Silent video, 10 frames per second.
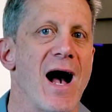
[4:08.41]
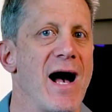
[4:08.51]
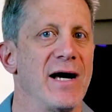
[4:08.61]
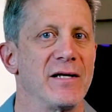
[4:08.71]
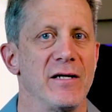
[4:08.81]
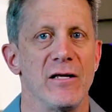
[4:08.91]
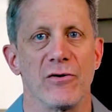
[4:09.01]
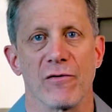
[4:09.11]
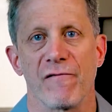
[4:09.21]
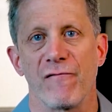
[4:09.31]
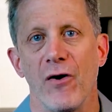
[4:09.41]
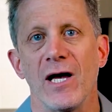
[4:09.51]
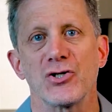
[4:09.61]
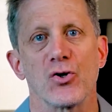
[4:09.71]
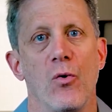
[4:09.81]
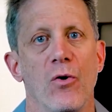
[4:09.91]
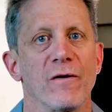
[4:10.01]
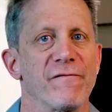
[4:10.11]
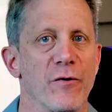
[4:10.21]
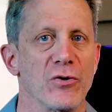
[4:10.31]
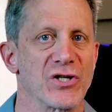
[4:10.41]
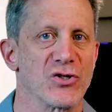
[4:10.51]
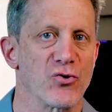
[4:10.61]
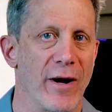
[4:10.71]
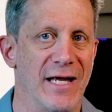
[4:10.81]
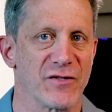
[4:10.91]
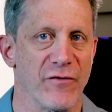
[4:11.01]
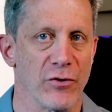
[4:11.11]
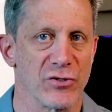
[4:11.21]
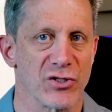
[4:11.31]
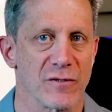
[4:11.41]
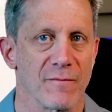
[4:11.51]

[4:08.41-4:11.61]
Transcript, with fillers: on either fresh or frozen transfers.